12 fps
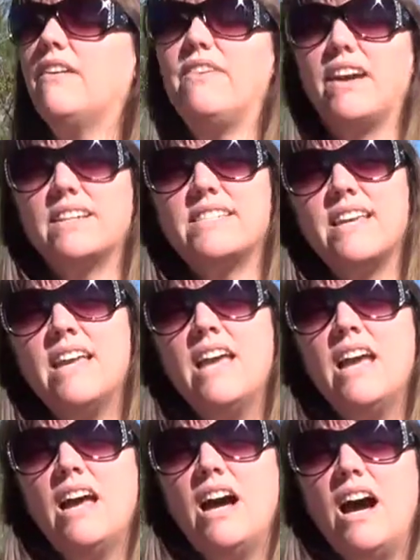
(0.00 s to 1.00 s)
affects
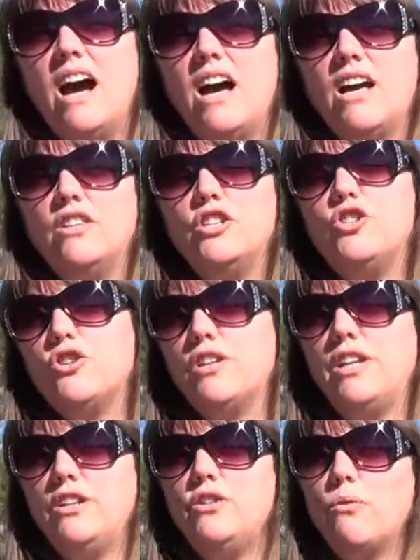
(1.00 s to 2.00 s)
the
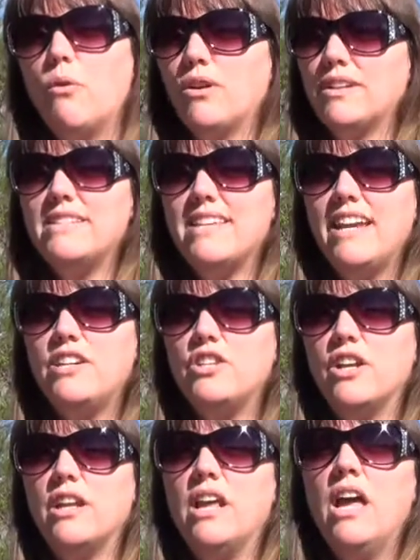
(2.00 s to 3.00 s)
journey to
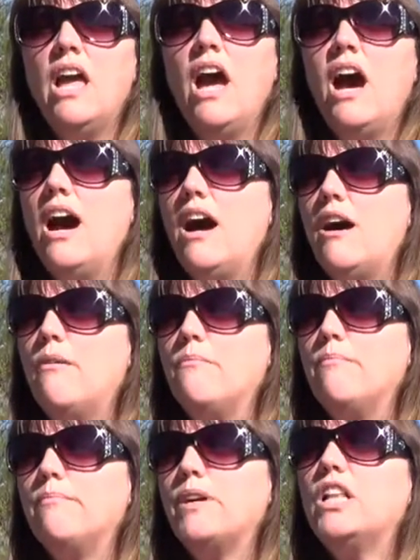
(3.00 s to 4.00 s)
organization.
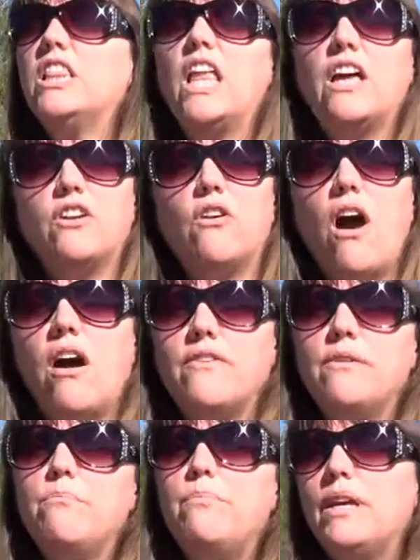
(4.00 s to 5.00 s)
Clutter
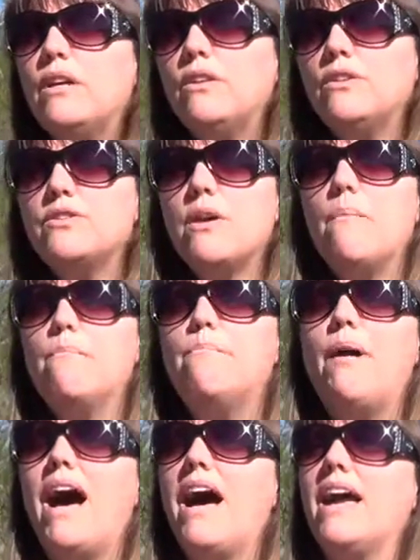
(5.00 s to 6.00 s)
often builds
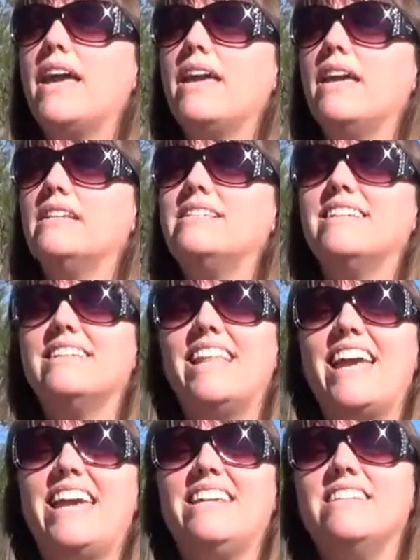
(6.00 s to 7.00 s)
by
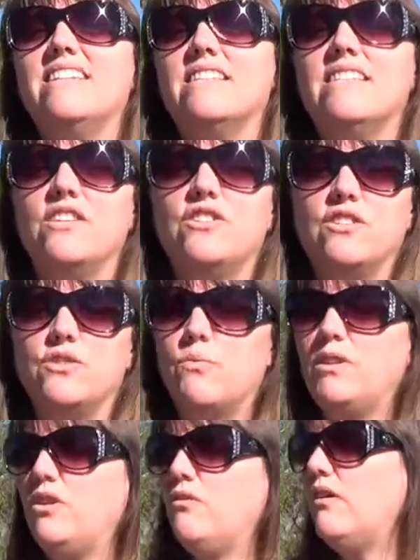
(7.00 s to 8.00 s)
delayed decisions.
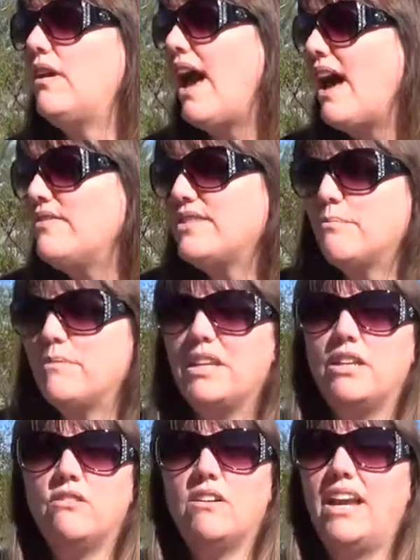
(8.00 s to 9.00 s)
When you have
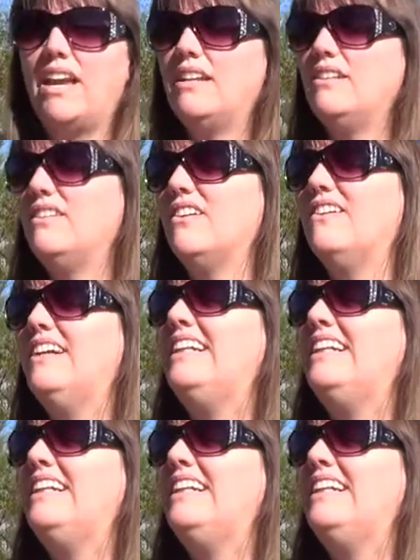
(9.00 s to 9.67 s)
something in your hand and you go,